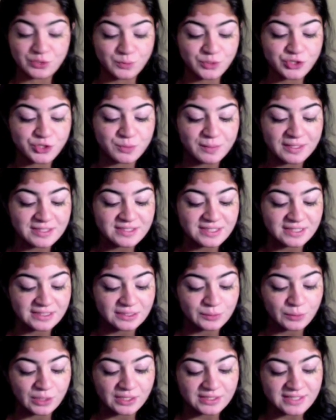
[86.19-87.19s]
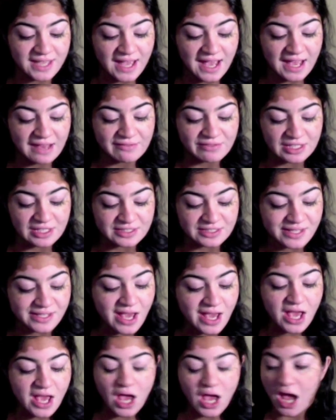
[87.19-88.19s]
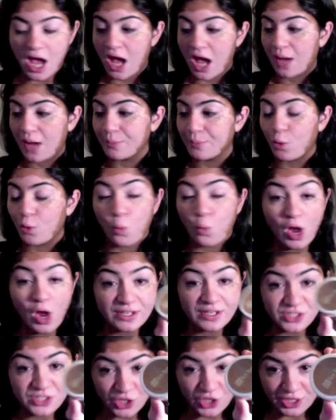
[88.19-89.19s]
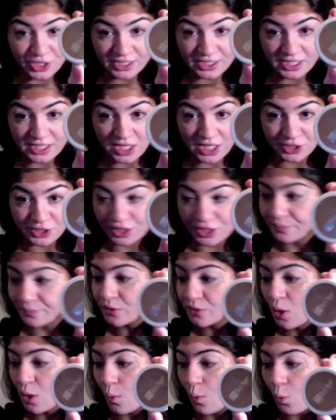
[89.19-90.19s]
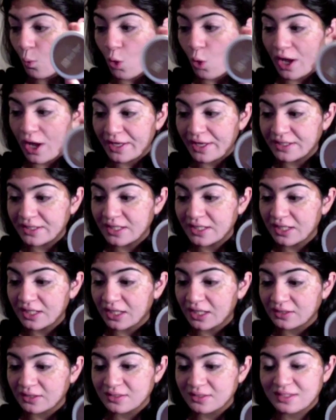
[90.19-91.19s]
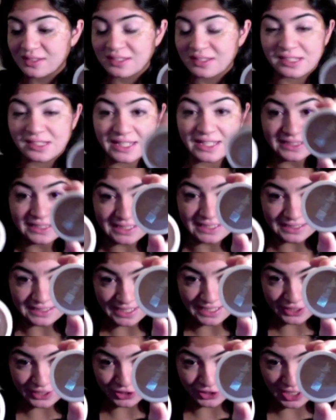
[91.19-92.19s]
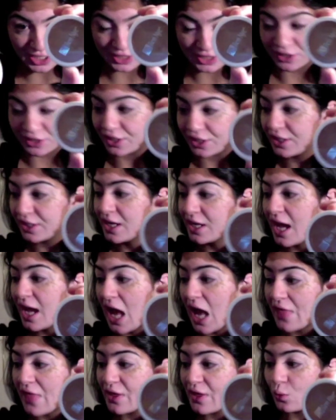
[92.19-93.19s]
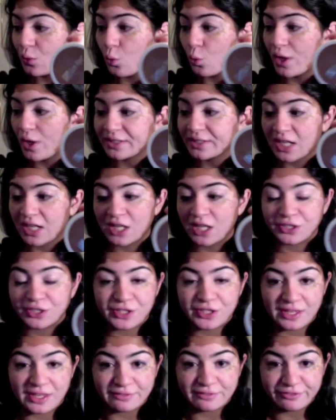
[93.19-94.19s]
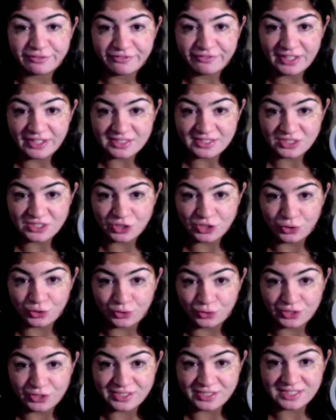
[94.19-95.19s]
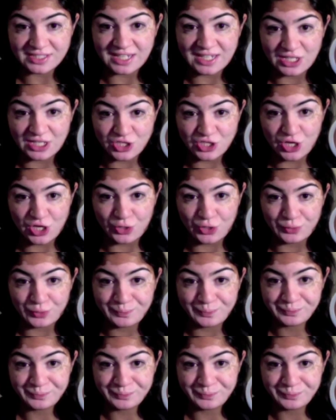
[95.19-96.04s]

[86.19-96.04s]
what you basically want to have is one dark color, one slightly lighter color, and then one color that fits your skin tone.